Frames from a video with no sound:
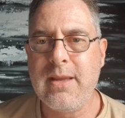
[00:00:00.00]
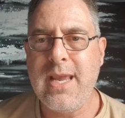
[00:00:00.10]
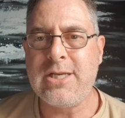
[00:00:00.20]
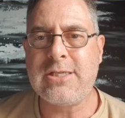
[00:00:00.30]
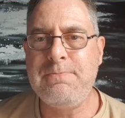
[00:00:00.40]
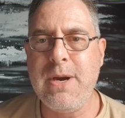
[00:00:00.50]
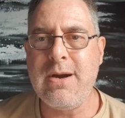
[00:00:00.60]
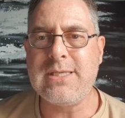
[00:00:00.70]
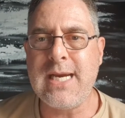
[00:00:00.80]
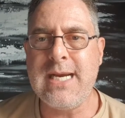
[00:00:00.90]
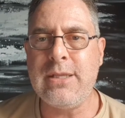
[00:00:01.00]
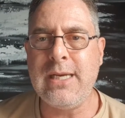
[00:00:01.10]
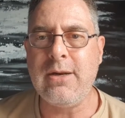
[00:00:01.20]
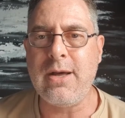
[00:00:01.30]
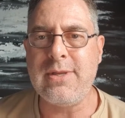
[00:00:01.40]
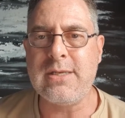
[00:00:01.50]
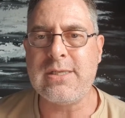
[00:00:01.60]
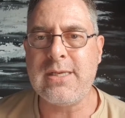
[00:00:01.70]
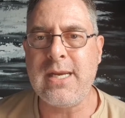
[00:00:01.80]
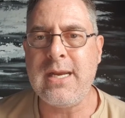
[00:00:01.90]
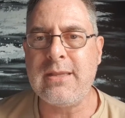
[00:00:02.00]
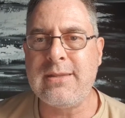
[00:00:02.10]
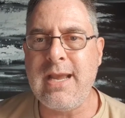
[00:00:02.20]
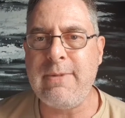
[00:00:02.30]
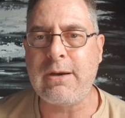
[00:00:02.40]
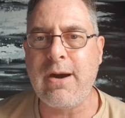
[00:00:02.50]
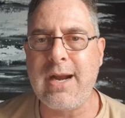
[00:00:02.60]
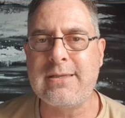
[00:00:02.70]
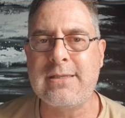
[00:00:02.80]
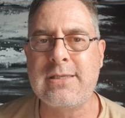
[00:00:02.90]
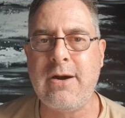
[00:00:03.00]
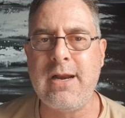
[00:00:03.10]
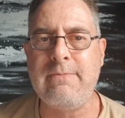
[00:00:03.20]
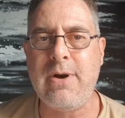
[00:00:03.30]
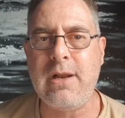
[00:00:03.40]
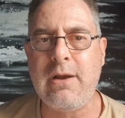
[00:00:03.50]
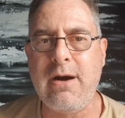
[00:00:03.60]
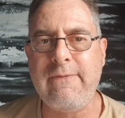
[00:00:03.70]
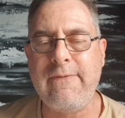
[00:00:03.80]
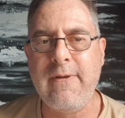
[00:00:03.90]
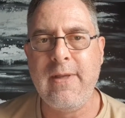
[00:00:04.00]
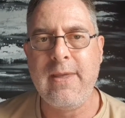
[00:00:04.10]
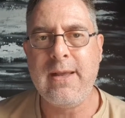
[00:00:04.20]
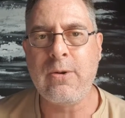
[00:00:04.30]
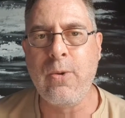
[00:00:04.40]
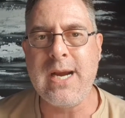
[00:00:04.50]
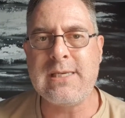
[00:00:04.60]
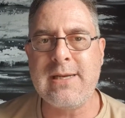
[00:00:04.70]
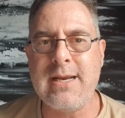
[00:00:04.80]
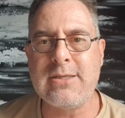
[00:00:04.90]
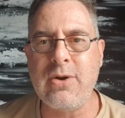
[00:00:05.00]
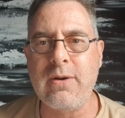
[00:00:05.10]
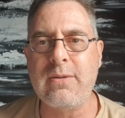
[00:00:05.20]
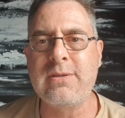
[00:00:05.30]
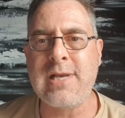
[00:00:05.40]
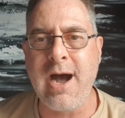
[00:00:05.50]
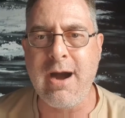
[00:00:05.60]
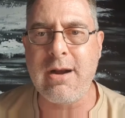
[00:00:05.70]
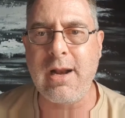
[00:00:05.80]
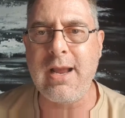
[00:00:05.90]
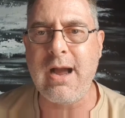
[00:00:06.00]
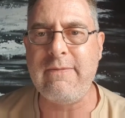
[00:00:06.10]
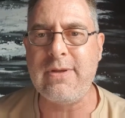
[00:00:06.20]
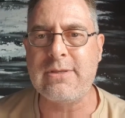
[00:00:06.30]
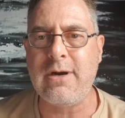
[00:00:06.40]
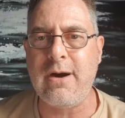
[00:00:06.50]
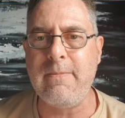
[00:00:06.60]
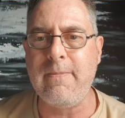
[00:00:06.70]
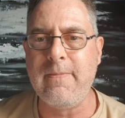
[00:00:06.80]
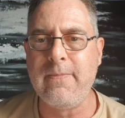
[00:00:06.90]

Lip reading: experienced anything like this in a democratic society in my life. Queensland has gone totally over the top.